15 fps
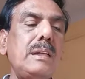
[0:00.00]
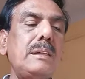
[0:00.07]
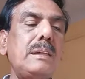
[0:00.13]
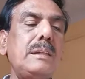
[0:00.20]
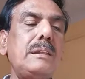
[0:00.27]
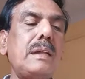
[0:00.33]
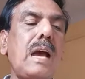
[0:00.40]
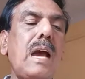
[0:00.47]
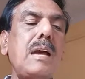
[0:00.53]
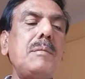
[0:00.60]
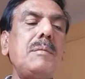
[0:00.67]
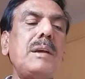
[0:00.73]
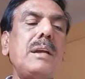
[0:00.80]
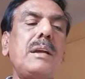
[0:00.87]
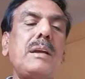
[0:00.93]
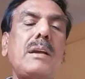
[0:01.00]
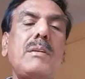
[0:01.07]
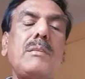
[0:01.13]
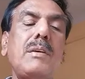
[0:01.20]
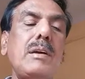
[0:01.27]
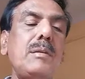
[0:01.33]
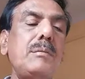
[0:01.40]
the time
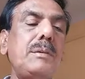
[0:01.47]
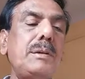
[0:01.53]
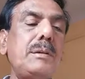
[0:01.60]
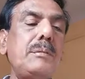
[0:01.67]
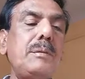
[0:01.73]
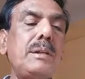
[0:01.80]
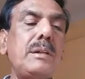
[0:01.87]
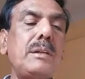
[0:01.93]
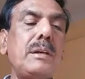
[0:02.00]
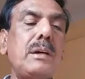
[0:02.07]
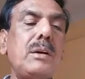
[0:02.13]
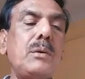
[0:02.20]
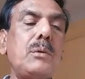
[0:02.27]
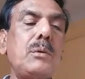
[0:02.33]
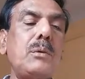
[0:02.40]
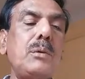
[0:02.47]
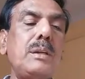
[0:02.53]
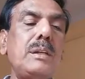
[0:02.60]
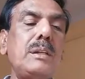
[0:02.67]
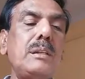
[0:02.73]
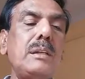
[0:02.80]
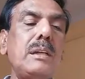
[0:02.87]
interval between the
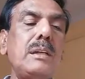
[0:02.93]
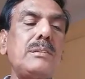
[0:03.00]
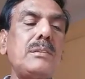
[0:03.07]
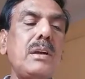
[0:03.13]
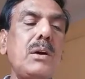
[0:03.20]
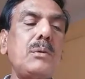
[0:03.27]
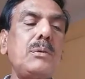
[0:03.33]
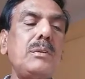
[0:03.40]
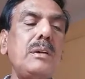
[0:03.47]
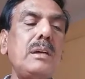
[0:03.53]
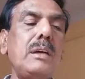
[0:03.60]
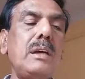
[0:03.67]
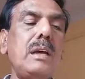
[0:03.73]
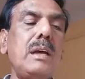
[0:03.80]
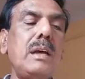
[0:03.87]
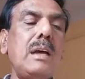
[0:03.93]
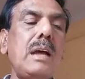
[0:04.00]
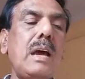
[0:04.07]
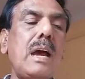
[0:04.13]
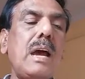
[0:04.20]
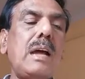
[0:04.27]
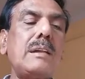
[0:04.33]
original sound
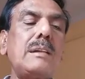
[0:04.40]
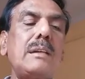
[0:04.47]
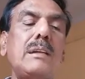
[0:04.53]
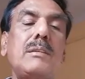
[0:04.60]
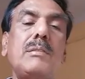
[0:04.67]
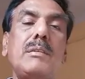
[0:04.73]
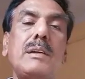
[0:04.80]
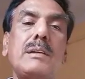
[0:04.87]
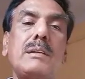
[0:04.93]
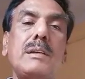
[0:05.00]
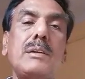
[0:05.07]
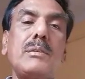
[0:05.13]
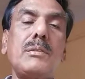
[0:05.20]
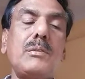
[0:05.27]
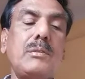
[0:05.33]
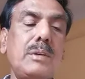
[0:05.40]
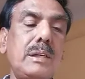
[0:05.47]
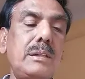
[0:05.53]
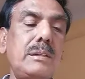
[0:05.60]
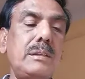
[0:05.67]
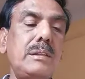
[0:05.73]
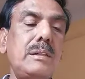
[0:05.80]
and the reflected
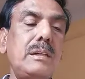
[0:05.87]
one